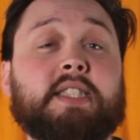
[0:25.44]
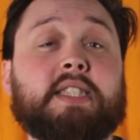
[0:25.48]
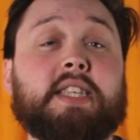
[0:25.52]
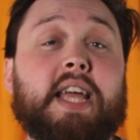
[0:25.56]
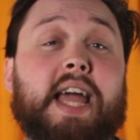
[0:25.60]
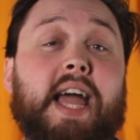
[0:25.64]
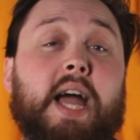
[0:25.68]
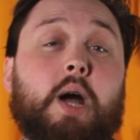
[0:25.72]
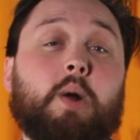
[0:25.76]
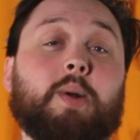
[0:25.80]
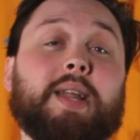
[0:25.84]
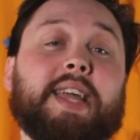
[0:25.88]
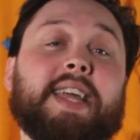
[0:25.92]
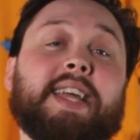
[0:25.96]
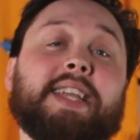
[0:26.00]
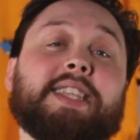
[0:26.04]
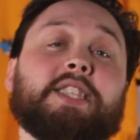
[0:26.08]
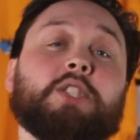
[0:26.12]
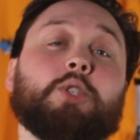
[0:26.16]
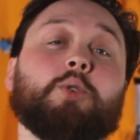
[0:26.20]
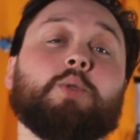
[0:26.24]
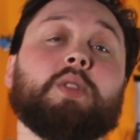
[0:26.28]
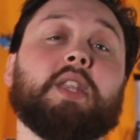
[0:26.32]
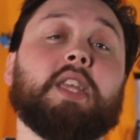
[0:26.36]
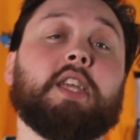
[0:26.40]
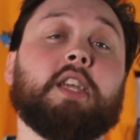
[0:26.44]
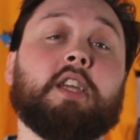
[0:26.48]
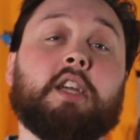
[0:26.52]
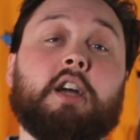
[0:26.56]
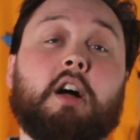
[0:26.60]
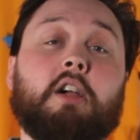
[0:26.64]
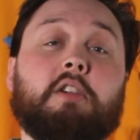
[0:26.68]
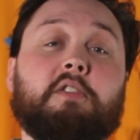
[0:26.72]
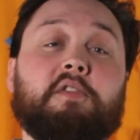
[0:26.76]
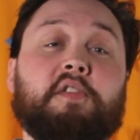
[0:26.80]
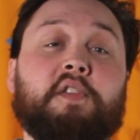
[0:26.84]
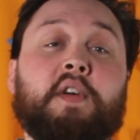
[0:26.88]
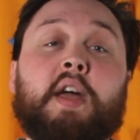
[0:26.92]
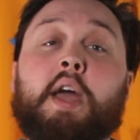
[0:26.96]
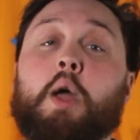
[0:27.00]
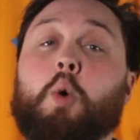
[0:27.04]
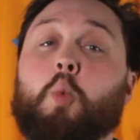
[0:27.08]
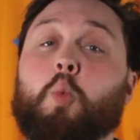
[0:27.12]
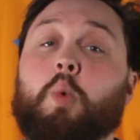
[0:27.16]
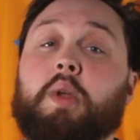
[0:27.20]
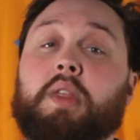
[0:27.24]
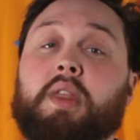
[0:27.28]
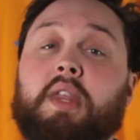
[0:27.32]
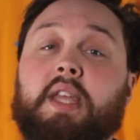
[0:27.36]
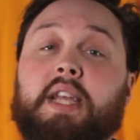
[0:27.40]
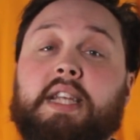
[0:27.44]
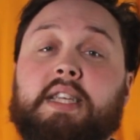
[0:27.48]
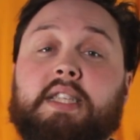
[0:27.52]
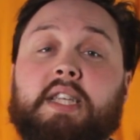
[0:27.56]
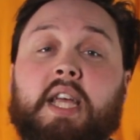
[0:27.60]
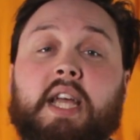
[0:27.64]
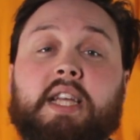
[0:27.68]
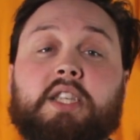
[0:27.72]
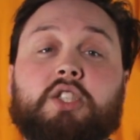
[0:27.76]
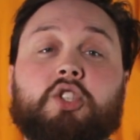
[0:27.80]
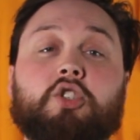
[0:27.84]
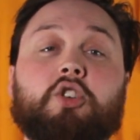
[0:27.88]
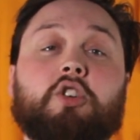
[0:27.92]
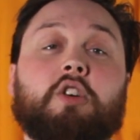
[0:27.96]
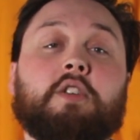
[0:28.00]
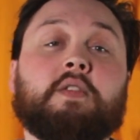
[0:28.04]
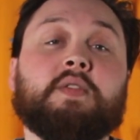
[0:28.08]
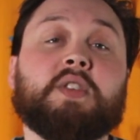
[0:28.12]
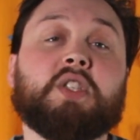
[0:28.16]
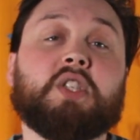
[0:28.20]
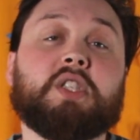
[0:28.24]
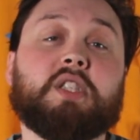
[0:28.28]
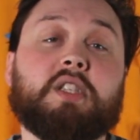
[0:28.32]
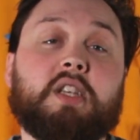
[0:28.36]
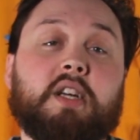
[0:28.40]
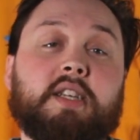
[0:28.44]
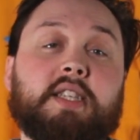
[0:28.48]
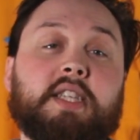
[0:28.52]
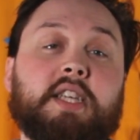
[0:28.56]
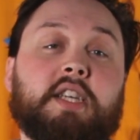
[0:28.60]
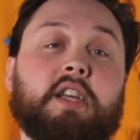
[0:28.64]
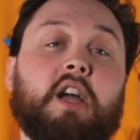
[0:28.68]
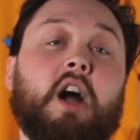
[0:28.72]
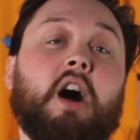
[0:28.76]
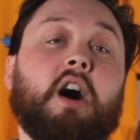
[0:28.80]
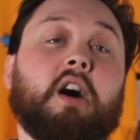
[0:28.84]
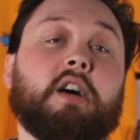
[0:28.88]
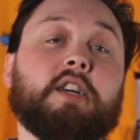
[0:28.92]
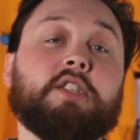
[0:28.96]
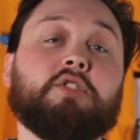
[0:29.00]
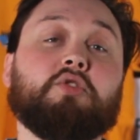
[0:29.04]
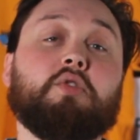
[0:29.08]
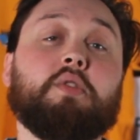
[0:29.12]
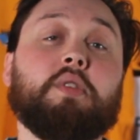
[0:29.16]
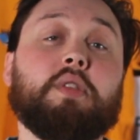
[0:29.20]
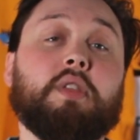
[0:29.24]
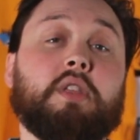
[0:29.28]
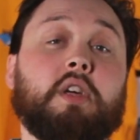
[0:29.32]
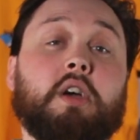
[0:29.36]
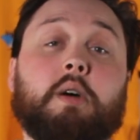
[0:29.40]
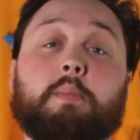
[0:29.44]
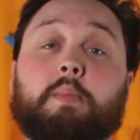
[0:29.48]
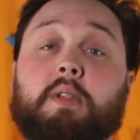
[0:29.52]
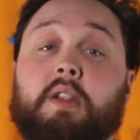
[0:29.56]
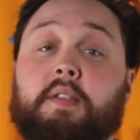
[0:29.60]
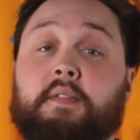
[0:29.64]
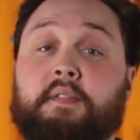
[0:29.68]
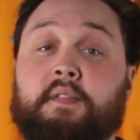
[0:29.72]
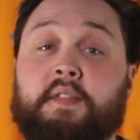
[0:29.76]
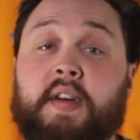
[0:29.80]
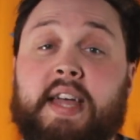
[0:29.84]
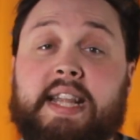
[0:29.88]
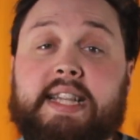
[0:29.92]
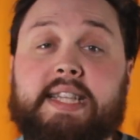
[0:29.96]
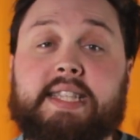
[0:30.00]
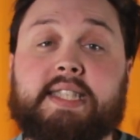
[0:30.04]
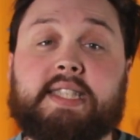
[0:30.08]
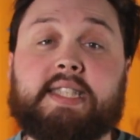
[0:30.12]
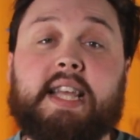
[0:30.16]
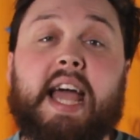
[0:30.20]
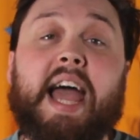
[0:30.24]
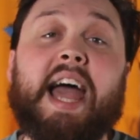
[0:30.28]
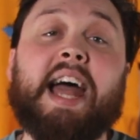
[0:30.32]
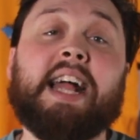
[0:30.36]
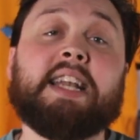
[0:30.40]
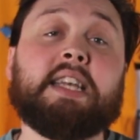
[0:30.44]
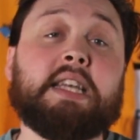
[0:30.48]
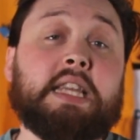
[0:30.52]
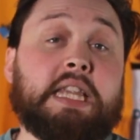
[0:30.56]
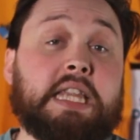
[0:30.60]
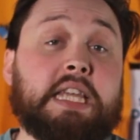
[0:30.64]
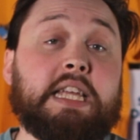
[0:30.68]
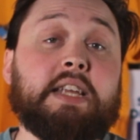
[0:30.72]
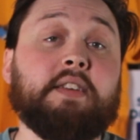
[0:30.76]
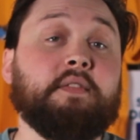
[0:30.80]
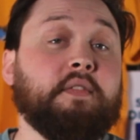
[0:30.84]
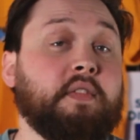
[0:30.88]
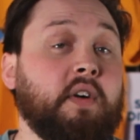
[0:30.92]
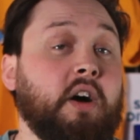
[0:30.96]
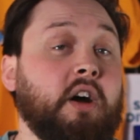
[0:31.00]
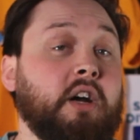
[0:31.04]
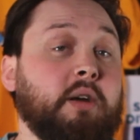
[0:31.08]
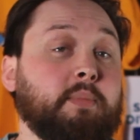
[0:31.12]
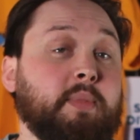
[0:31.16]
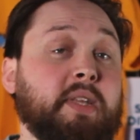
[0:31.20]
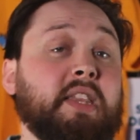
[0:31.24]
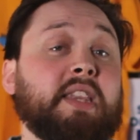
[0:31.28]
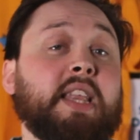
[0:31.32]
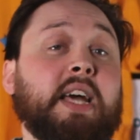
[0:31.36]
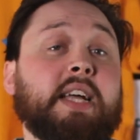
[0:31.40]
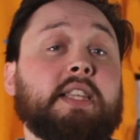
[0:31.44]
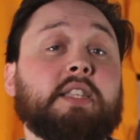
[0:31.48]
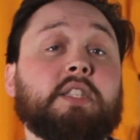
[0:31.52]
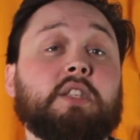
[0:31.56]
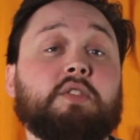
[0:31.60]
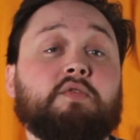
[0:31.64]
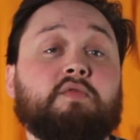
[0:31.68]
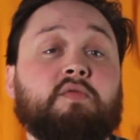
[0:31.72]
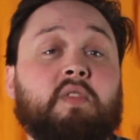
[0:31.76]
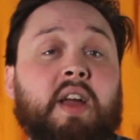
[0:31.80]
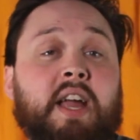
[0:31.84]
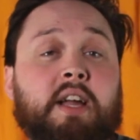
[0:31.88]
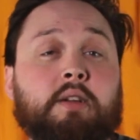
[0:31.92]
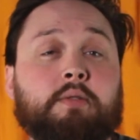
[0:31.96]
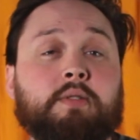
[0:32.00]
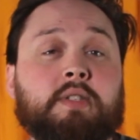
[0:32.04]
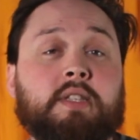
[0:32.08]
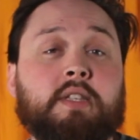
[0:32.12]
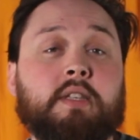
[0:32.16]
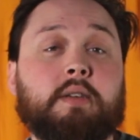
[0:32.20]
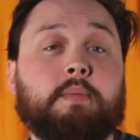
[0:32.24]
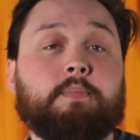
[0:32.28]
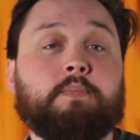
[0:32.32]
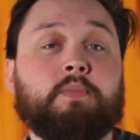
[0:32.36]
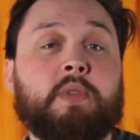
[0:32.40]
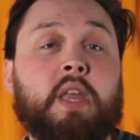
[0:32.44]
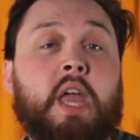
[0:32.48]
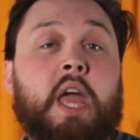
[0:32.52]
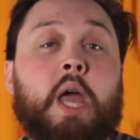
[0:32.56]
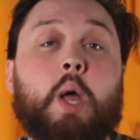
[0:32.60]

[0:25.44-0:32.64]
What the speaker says: down into the Gulf with the intention of studying hydrothermal vents and the environment that surrounds them.